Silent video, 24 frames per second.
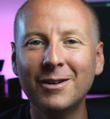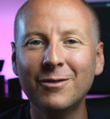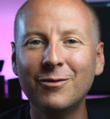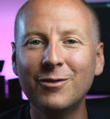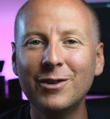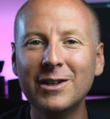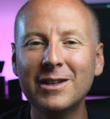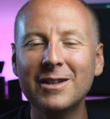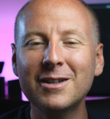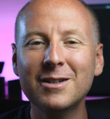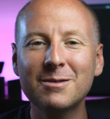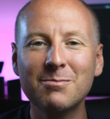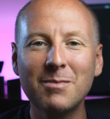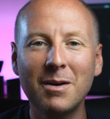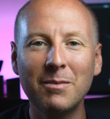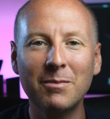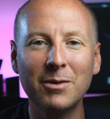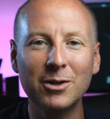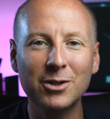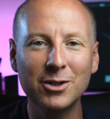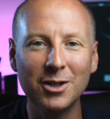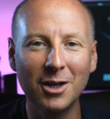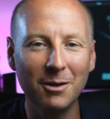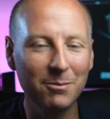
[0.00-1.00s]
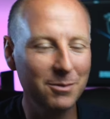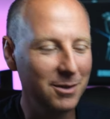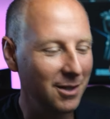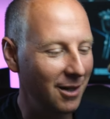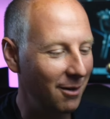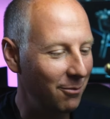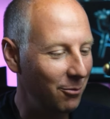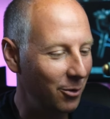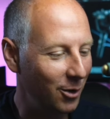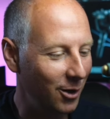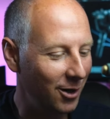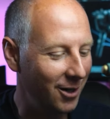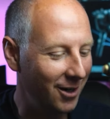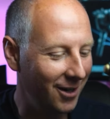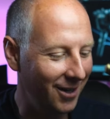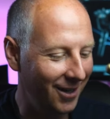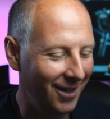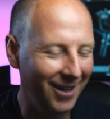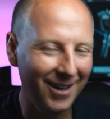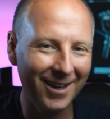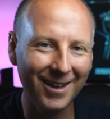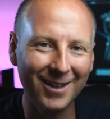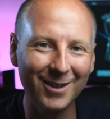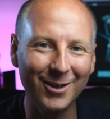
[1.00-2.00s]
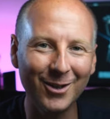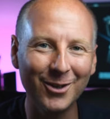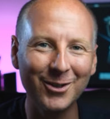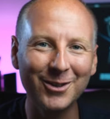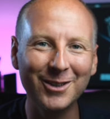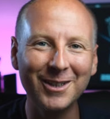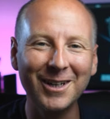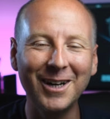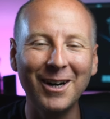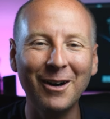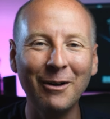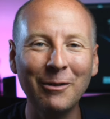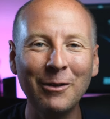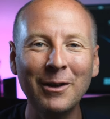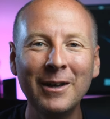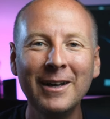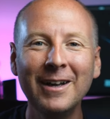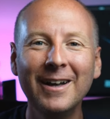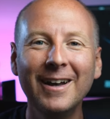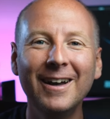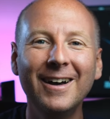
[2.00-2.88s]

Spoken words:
fitness membership somewhere in your town,